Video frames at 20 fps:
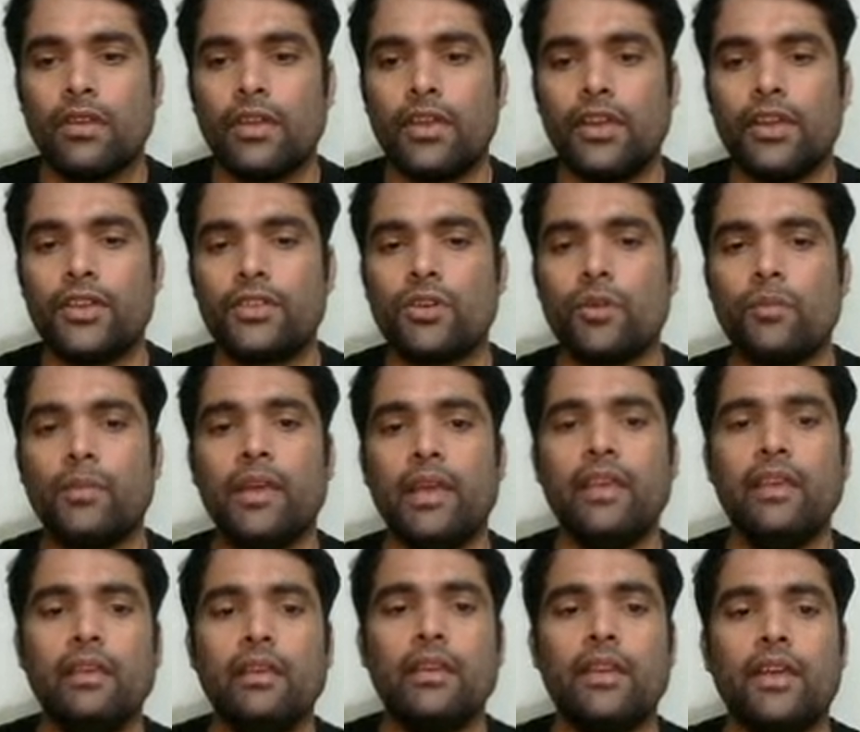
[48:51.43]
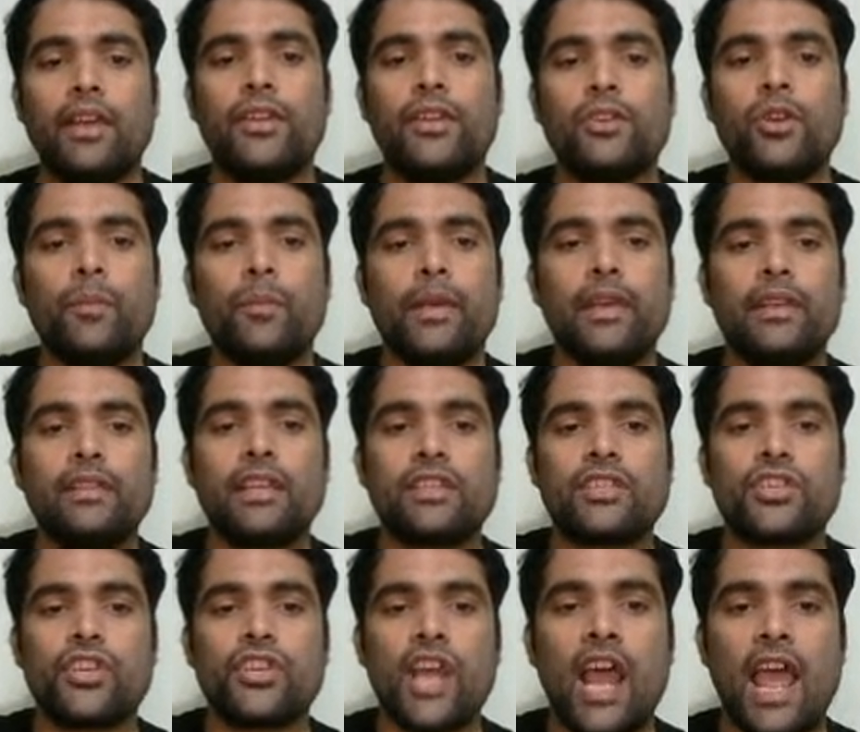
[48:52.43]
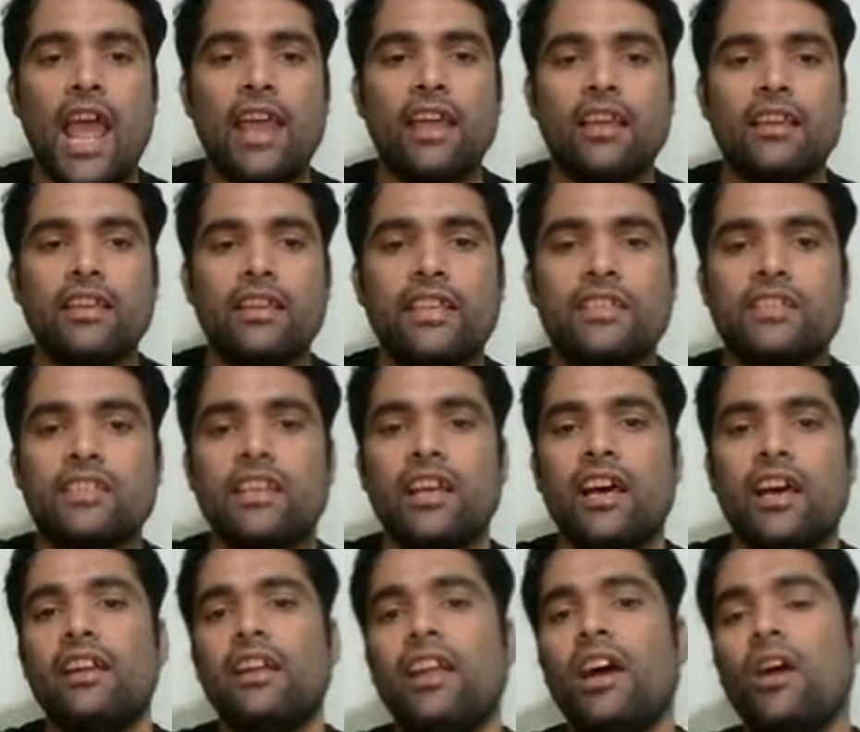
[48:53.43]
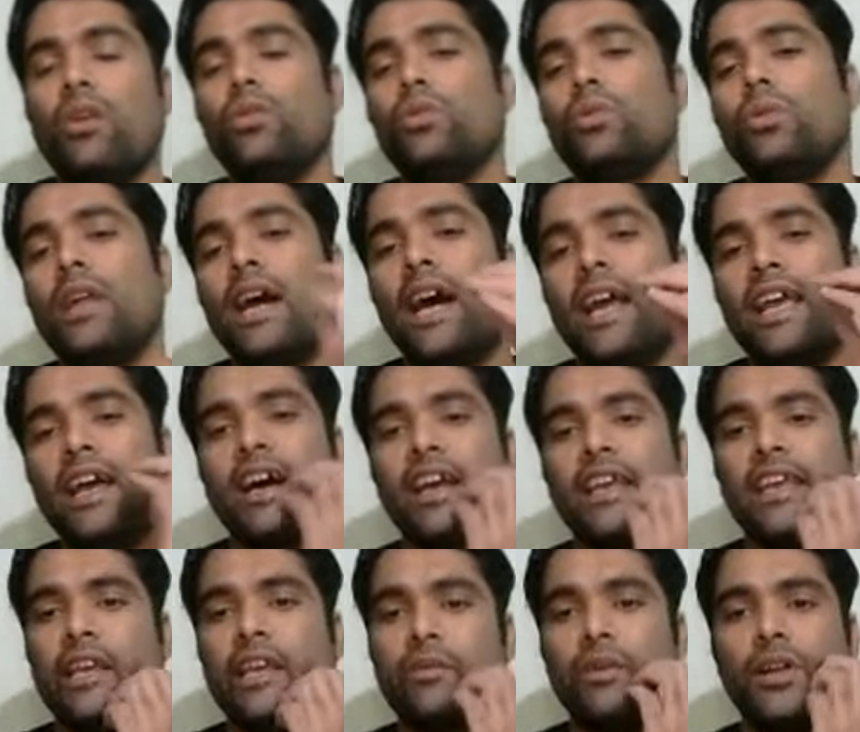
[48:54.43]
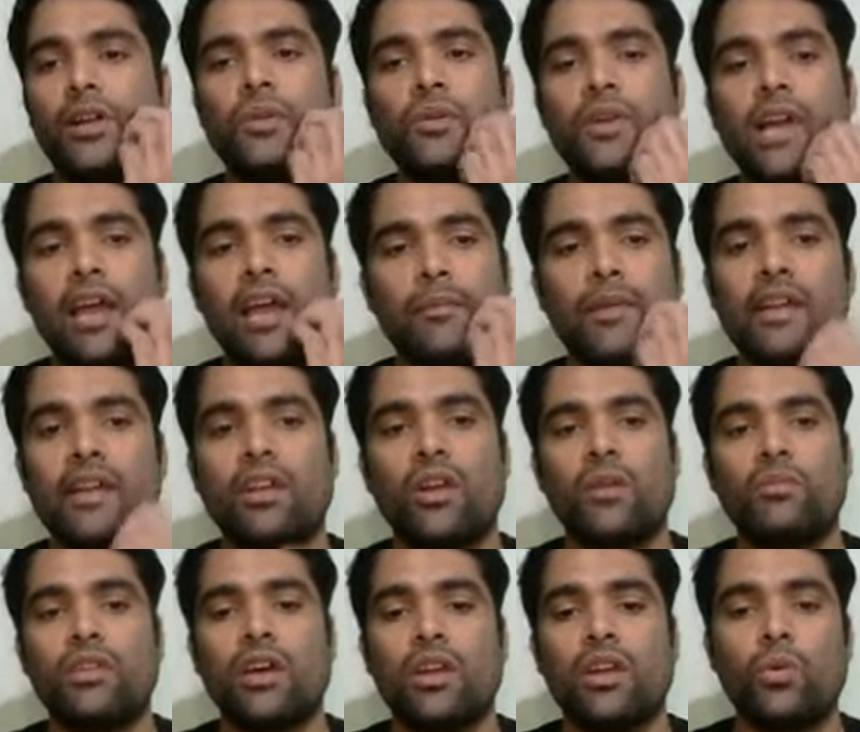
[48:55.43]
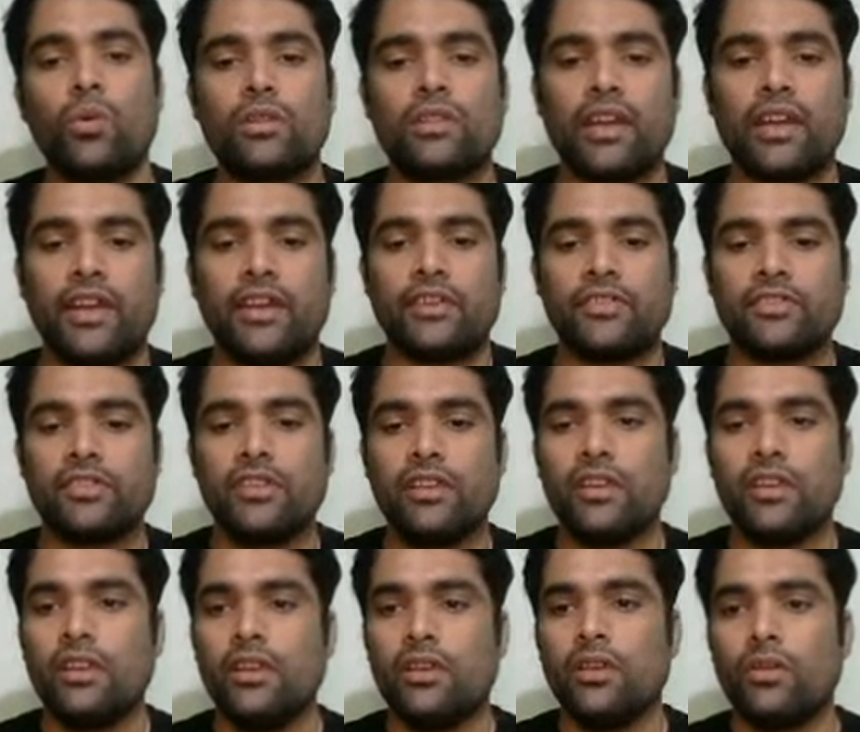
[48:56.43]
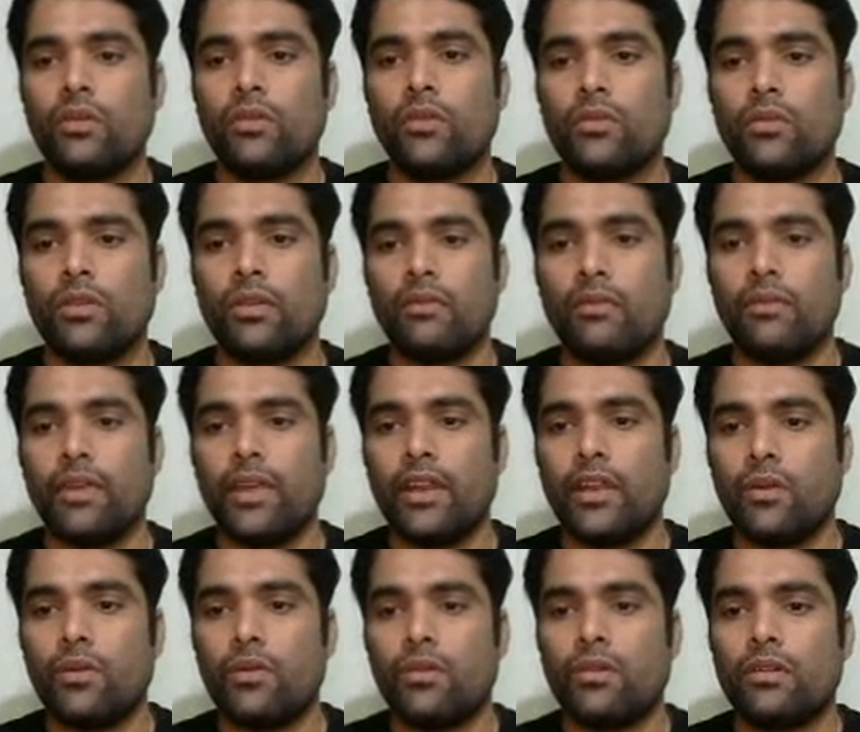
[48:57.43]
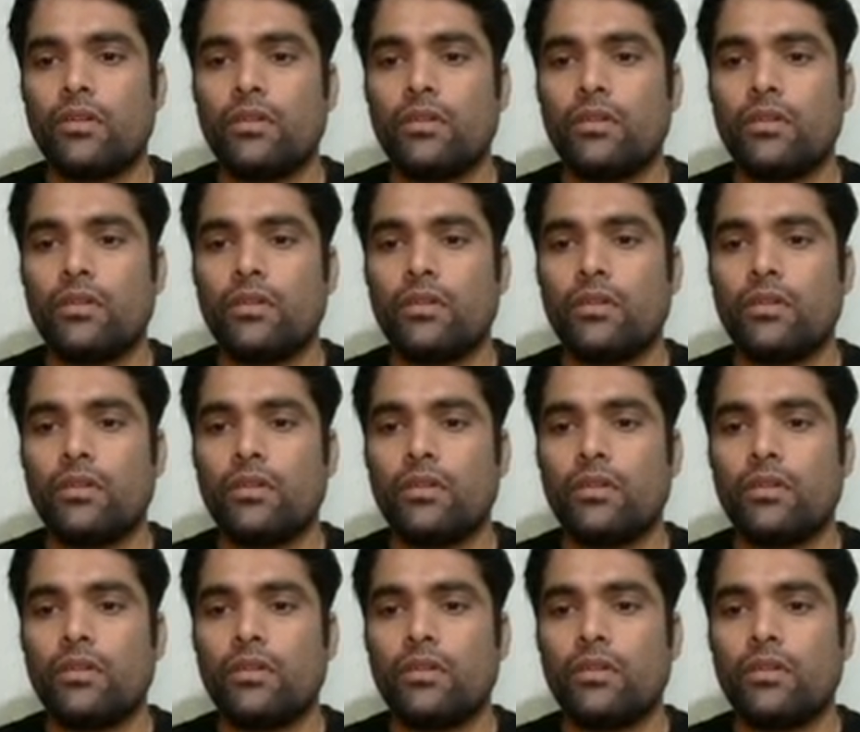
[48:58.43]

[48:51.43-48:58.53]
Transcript: It should be the shank is turned down to dia equal to diameter of the root threads. Very good.